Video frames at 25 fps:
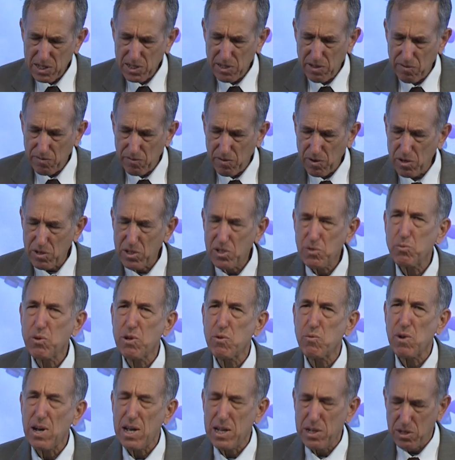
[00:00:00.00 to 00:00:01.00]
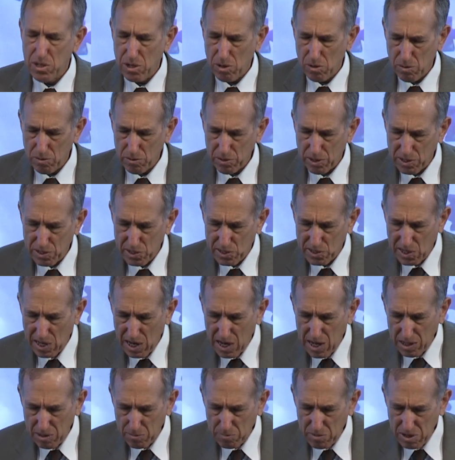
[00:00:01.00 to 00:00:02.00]
the verse we read told us,
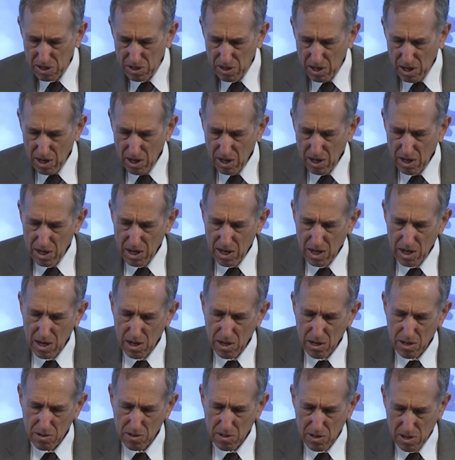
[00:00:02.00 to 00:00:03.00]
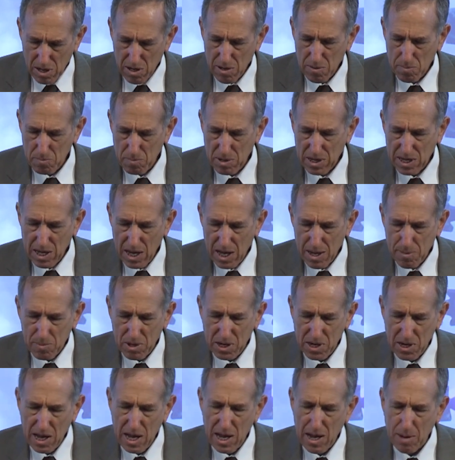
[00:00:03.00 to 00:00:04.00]
Solomon became
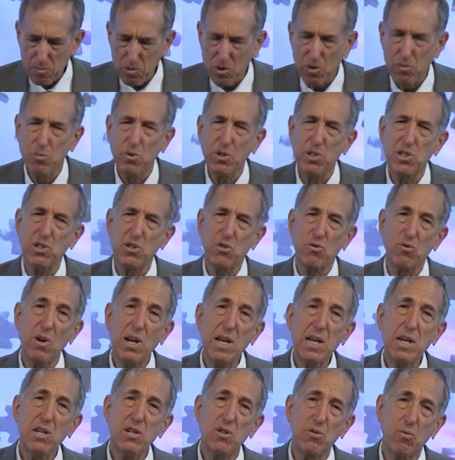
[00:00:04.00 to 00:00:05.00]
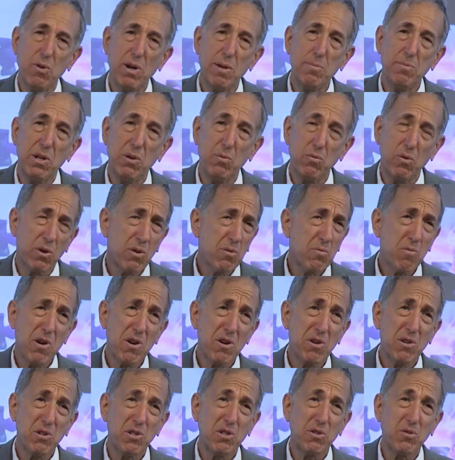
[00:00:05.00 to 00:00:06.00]
enamored with strange women. What
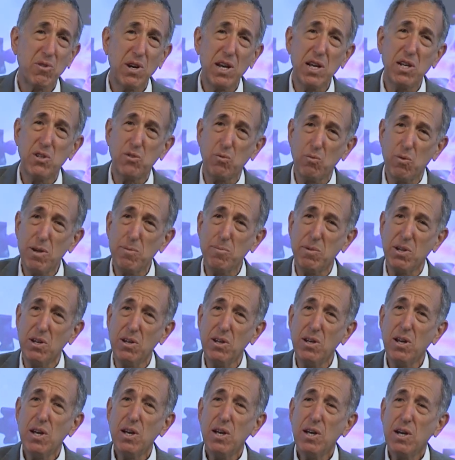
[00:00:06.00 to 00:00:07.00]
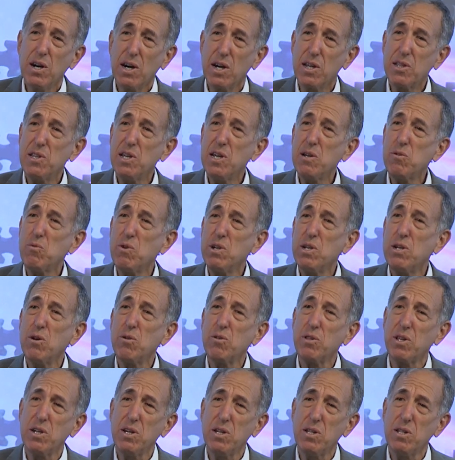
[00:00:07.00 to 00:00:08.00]
are strange women? I think we know
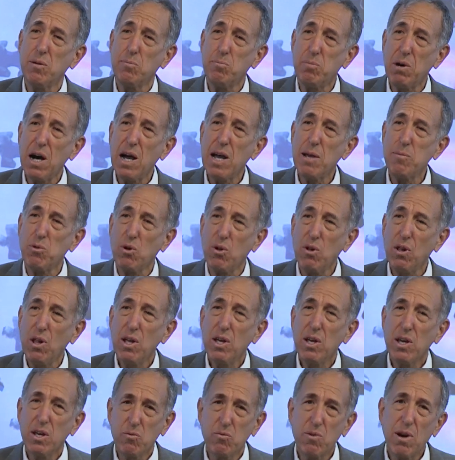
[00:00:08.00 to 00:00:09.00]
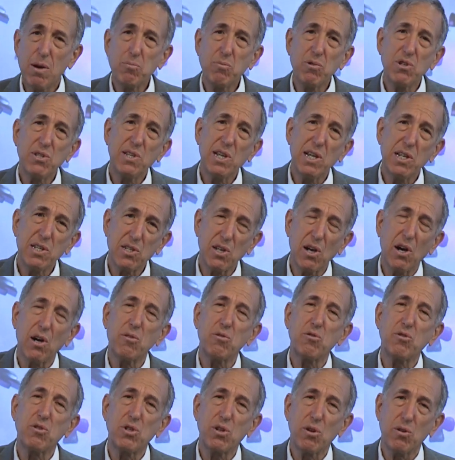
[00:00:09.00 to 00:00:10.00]
that in the Bible, it represents
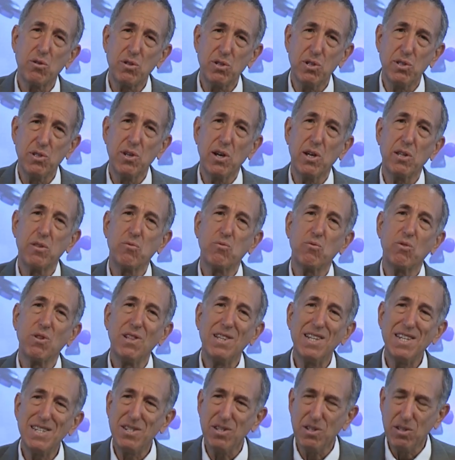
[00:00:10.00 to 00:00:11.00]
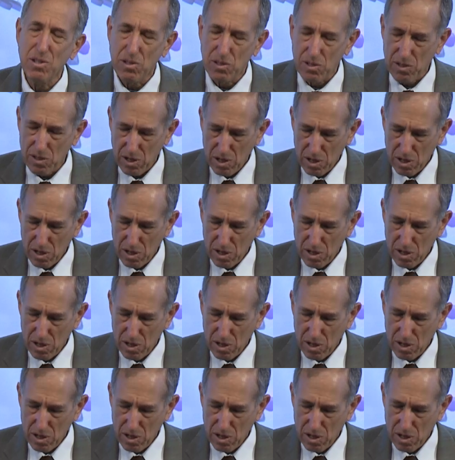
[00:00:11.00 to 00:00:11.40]
other churches, other religions.